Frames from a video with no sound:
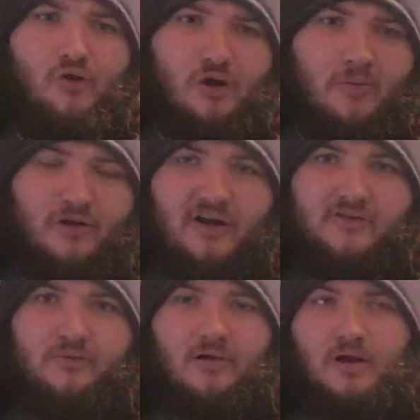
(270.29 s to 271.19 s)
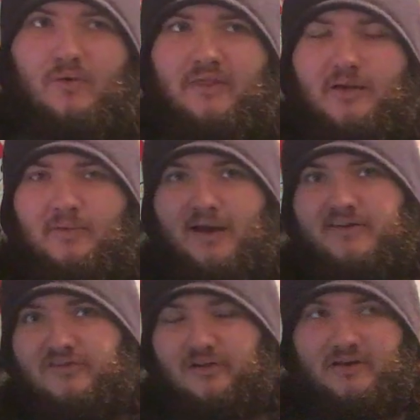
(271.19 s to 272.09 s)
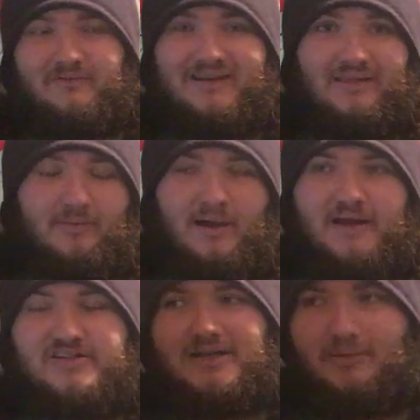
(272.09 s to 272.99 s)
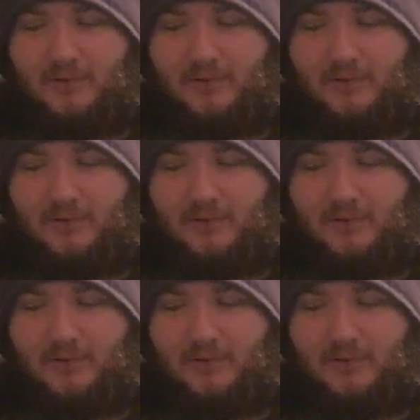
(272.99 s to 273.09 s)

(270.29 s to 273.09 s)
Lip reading: Roman Reigns will probably win that match. He's not even in the match yet,